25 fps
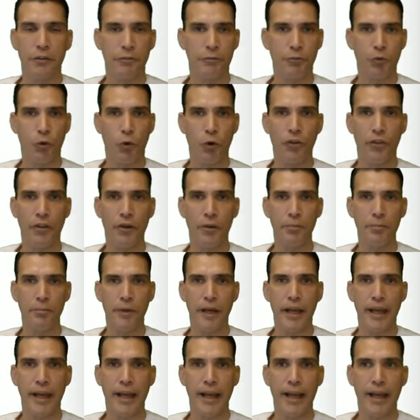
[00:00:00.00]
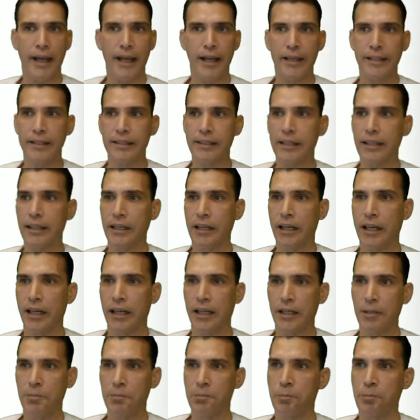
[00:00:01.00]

for them, and uh,